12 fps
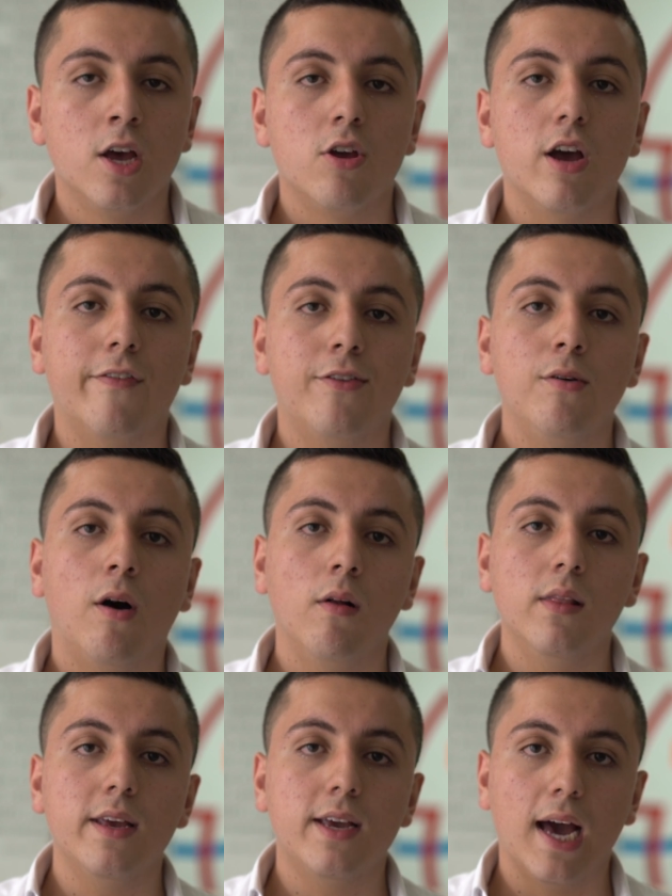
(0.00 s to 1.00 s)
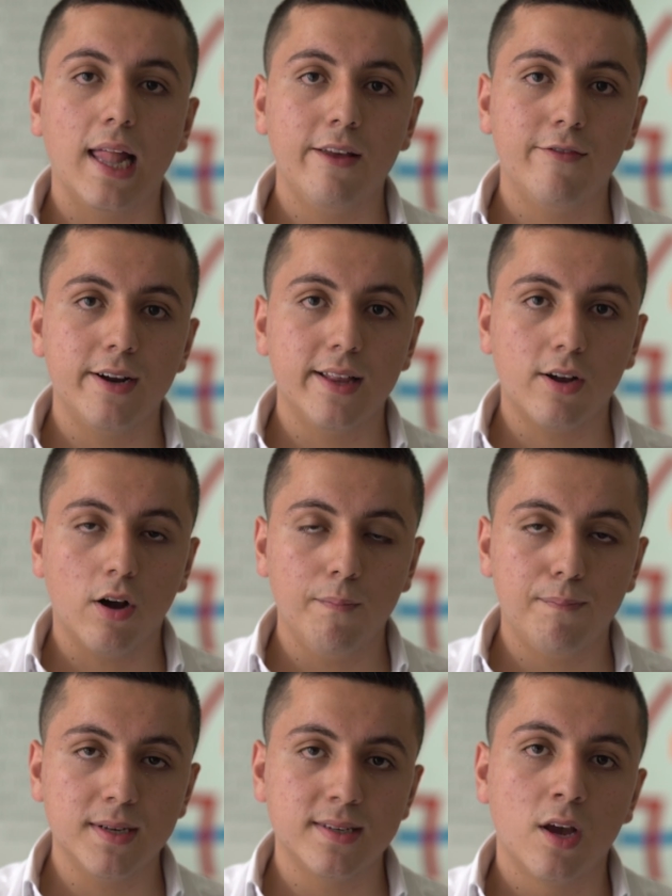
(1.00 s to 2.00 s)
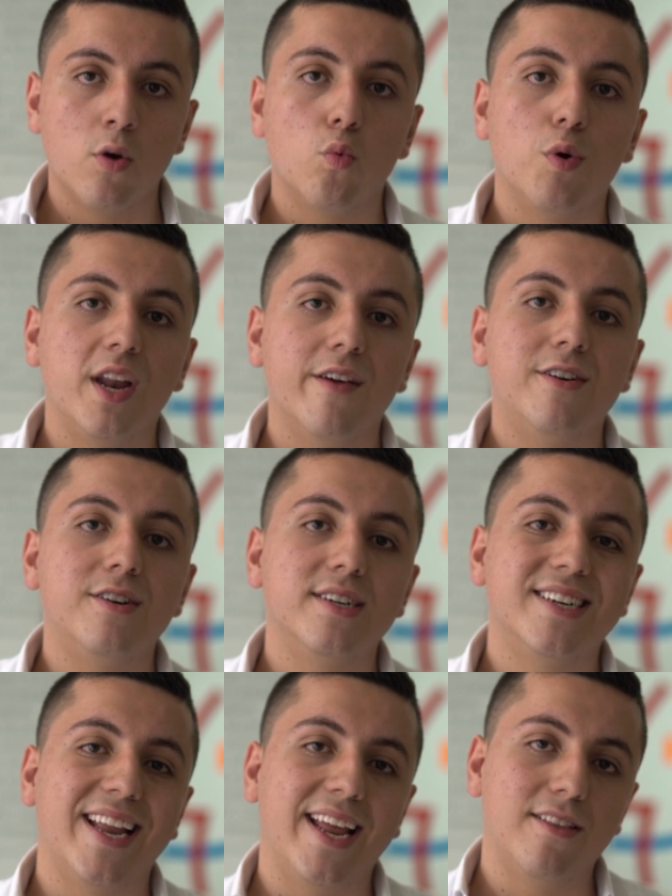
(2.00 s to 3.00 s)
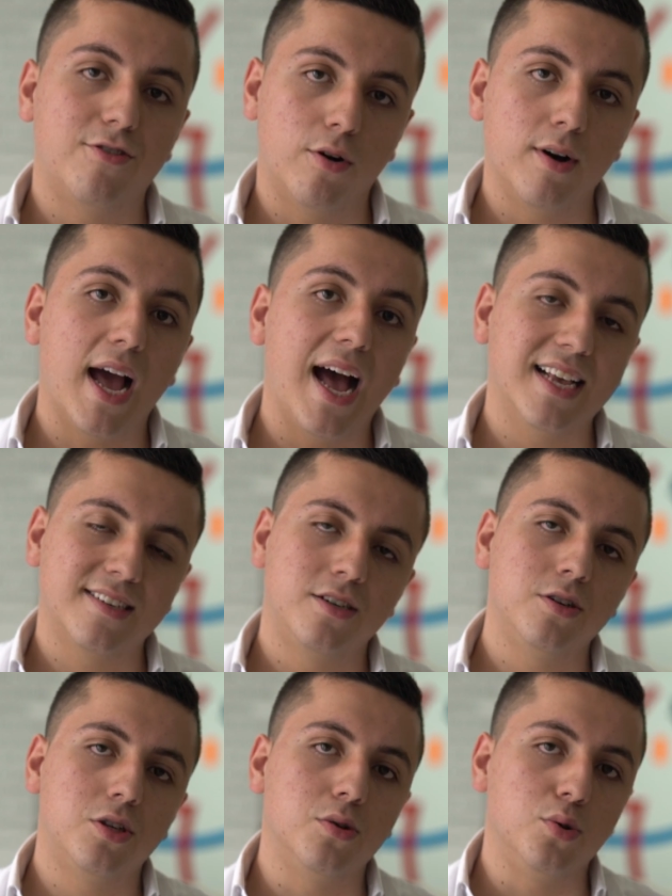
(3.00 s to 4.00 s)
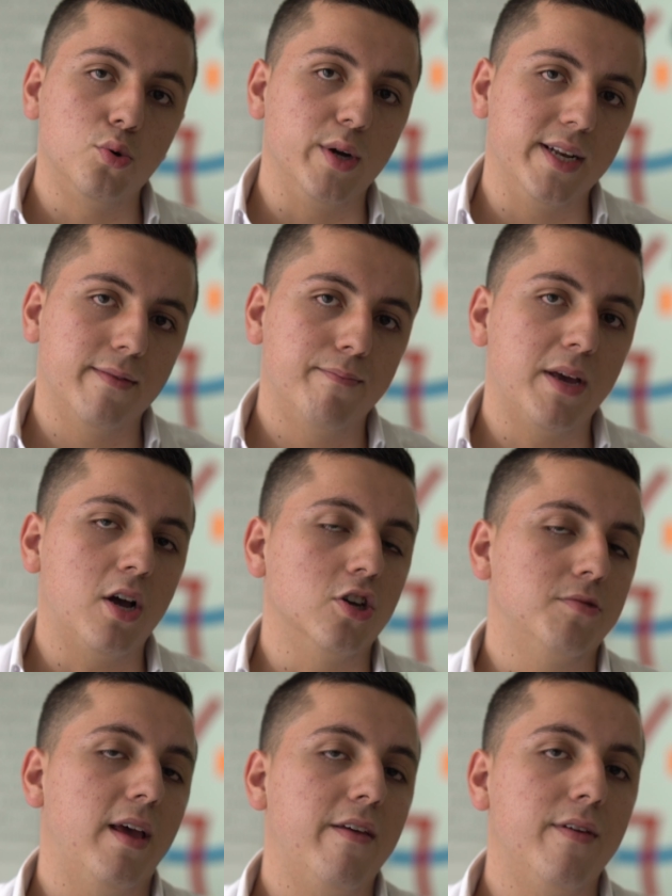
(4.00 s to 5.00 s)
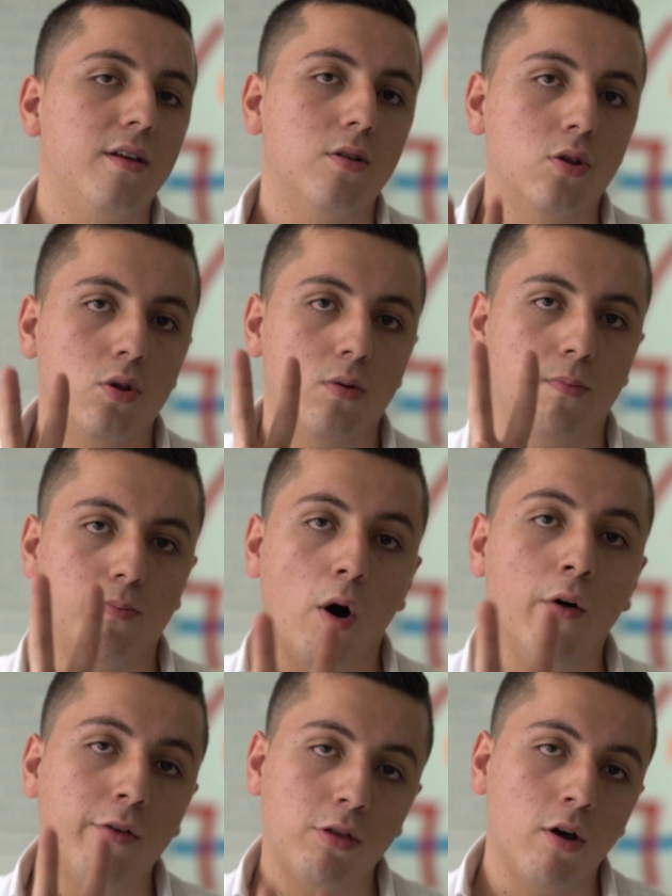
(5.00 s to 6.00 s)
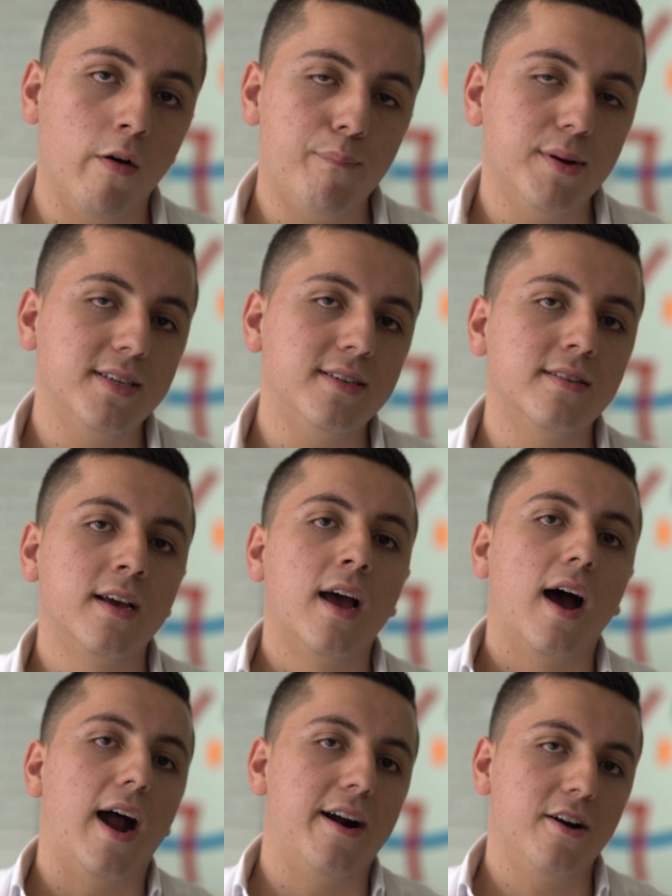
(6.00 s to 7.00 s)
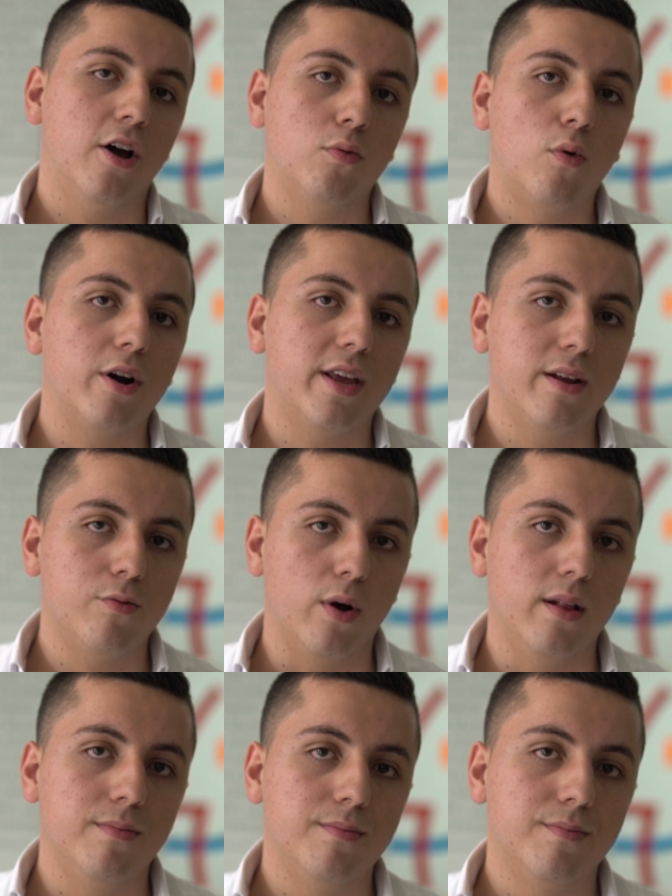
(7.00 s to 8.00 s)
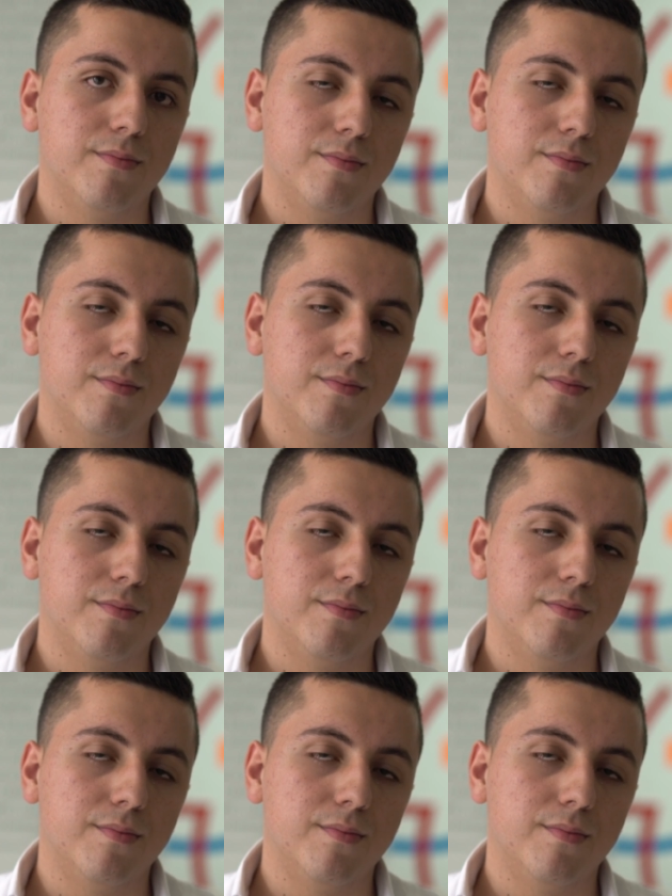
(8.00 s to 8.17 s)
You have to only calibrate the compass whenever the drone asks you to do it, because maybe both compasses are not working well.